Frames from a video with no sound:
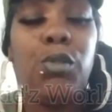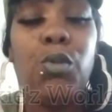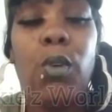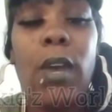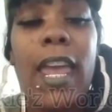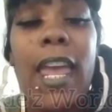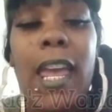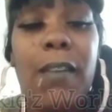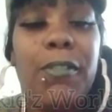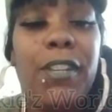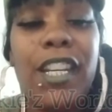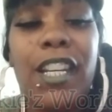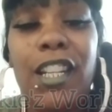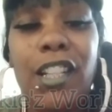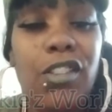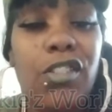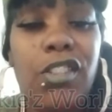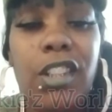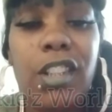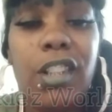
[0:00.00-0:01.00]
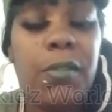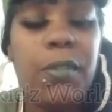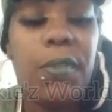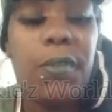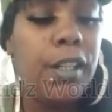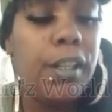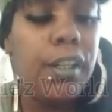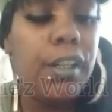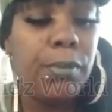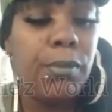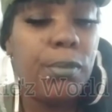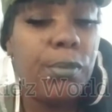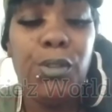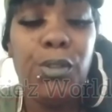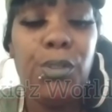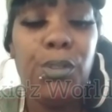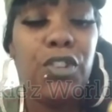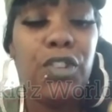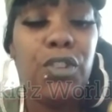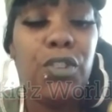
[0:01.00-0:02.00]
You have the energy of an emperor. You
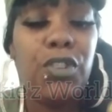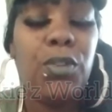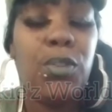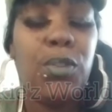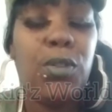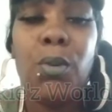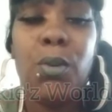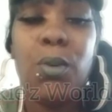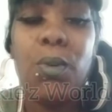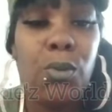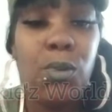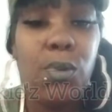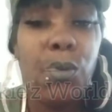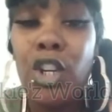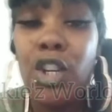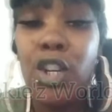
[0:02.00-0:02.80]
see what's going on.